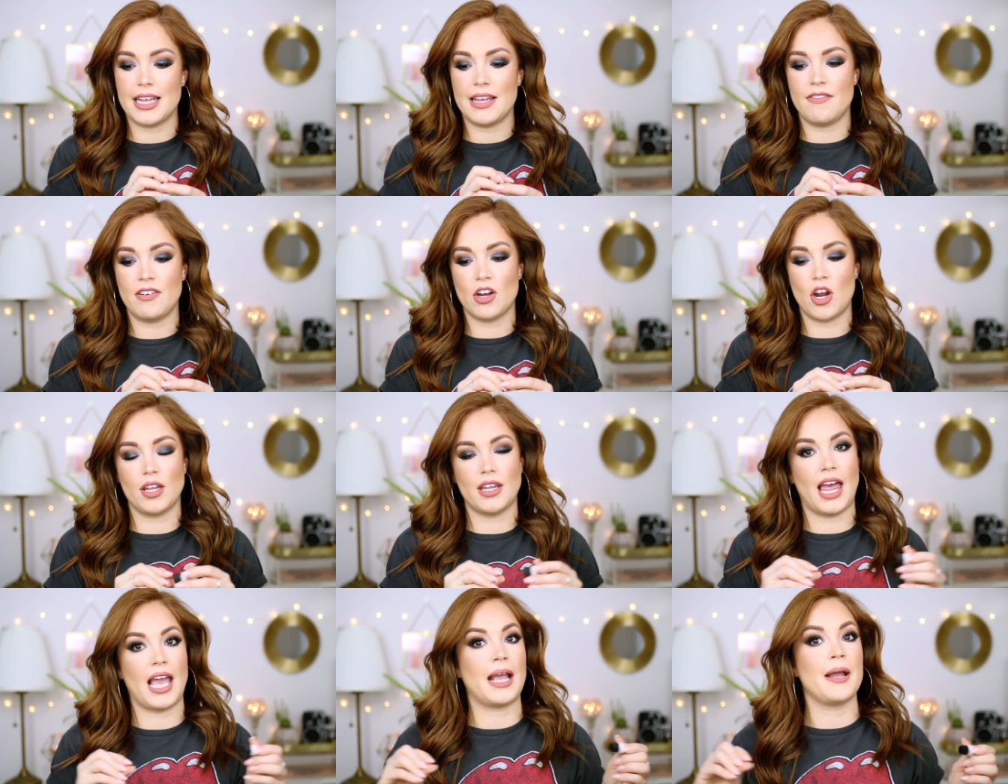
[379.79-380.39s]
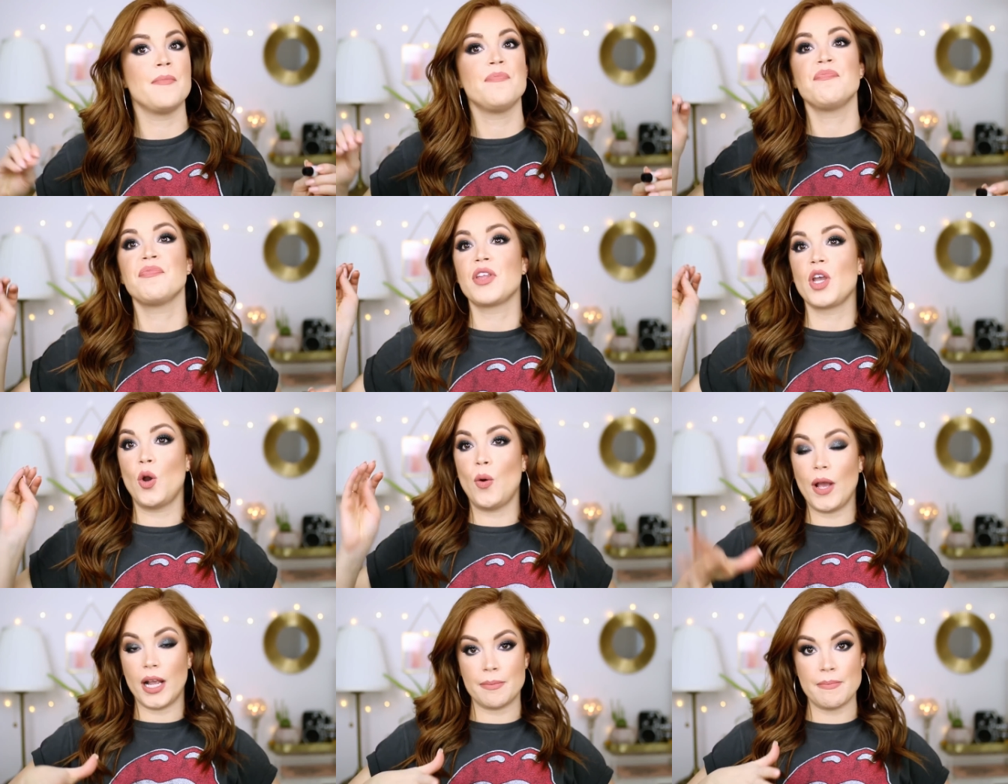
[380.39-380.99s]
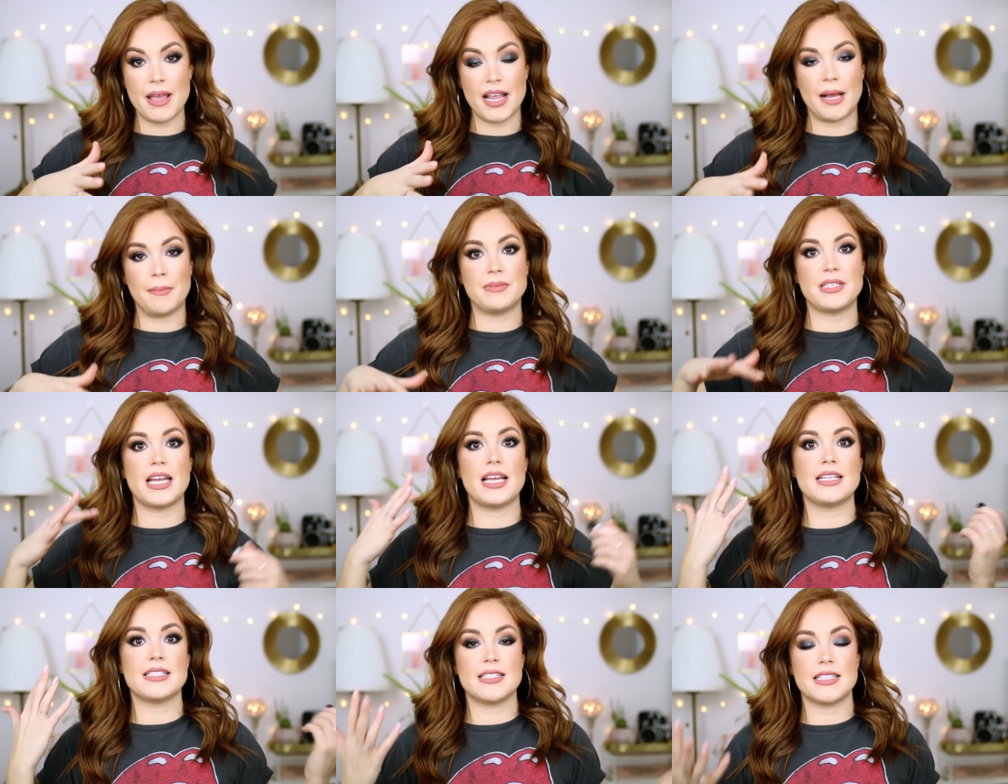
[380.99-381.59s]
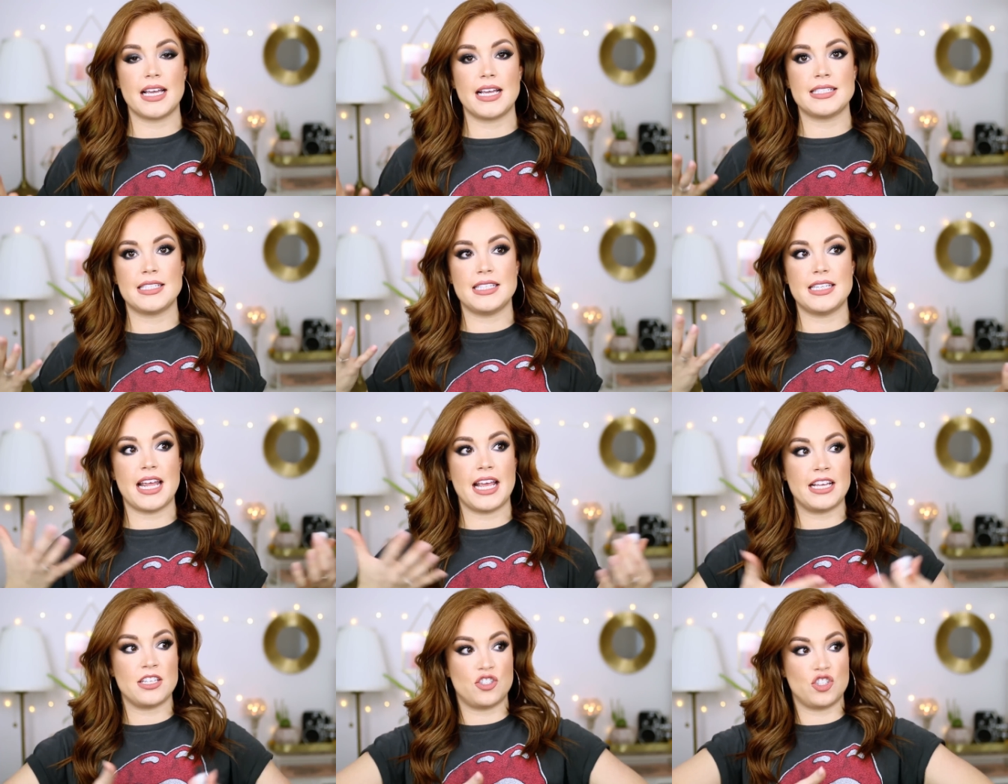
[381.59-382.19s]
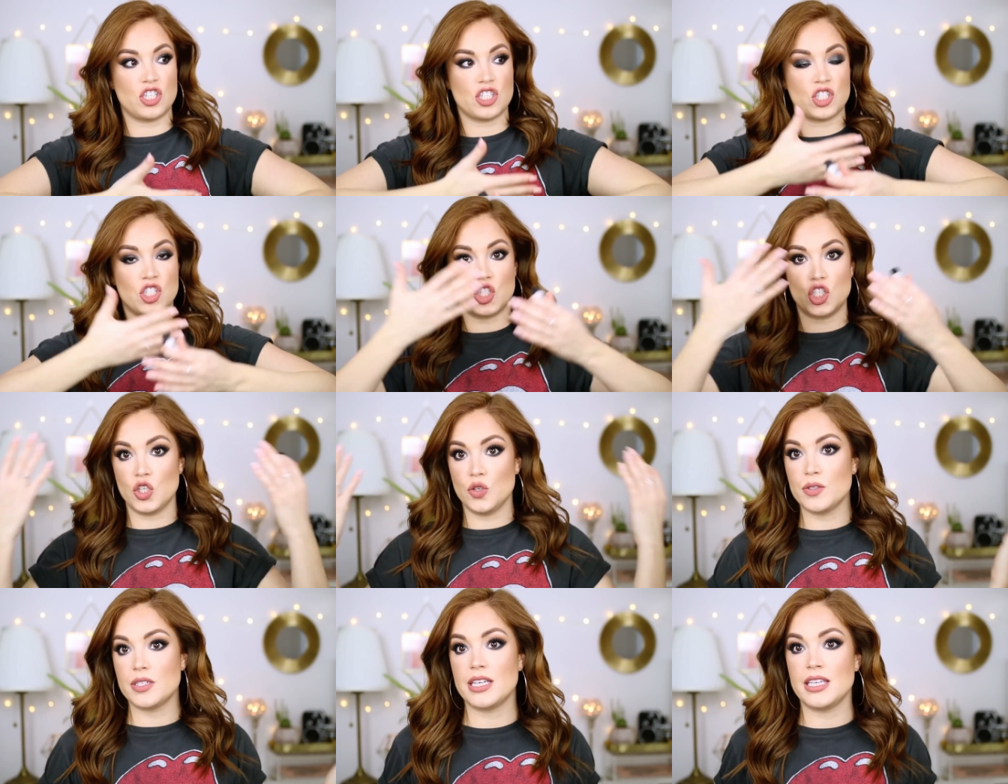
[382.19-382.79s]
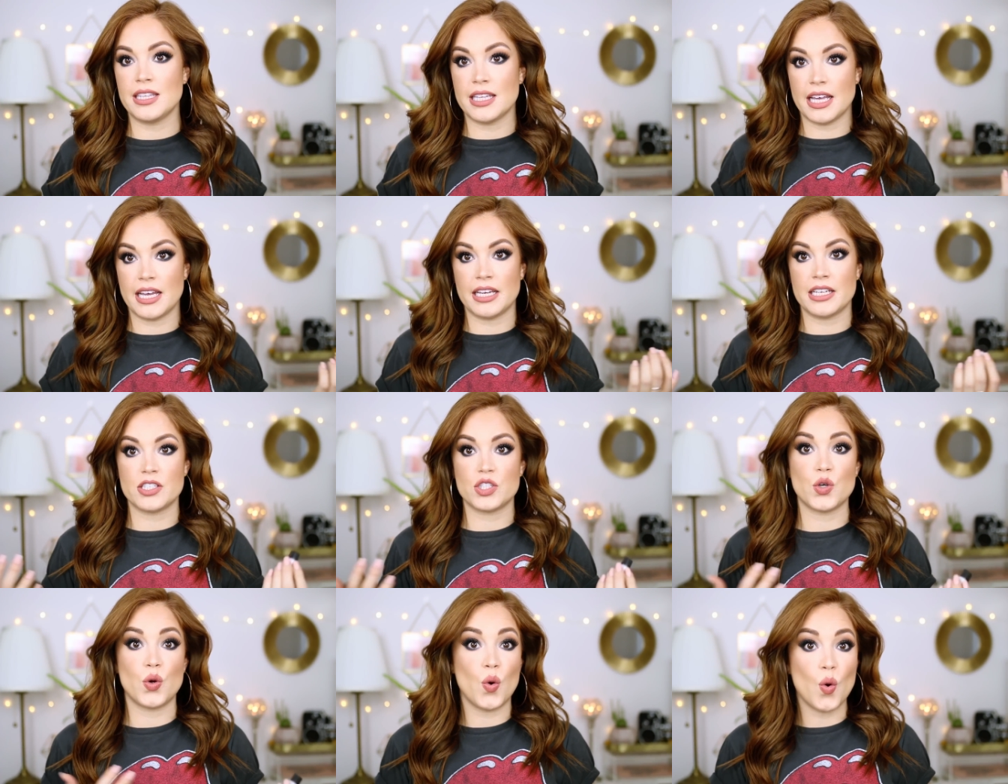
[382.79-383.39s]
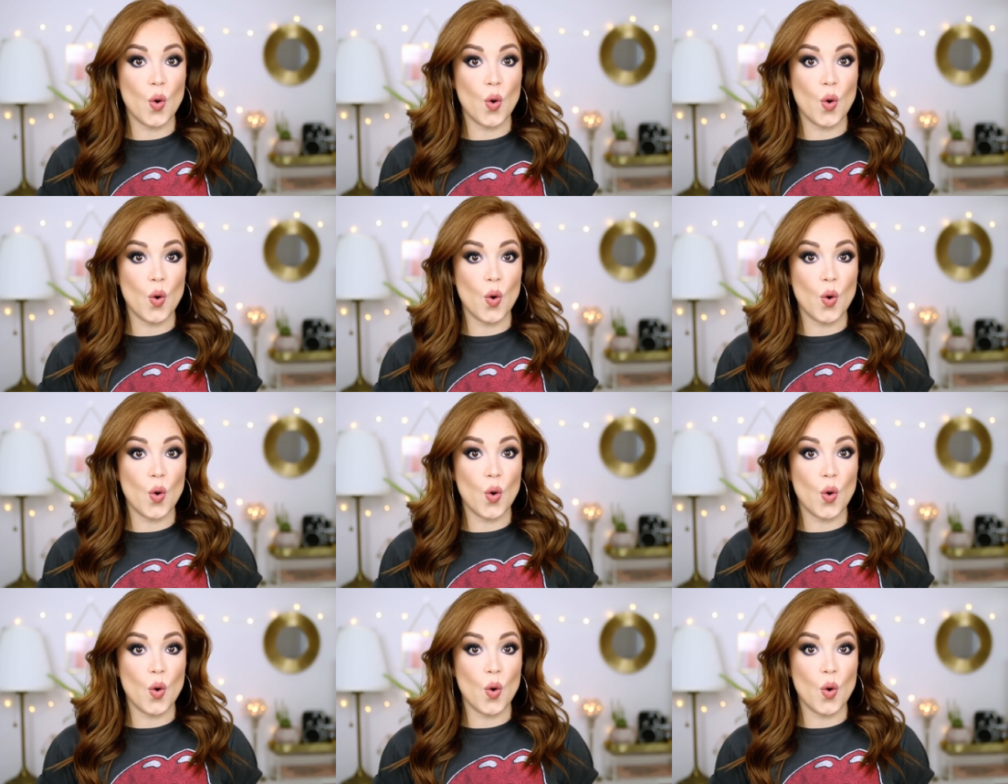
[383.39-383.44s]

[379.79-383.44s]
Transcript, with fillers: Even on like quick makeup days, lazy days, just using this,